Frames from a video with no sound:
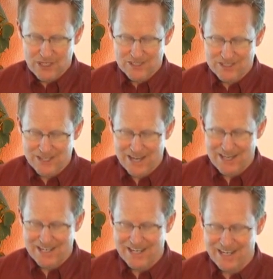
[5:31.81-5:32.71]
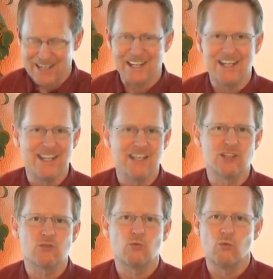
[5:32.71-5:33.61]
saying, It
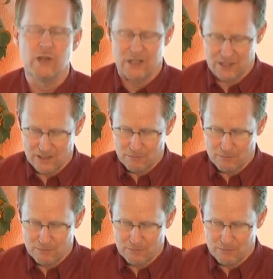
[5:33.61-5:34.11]
is written.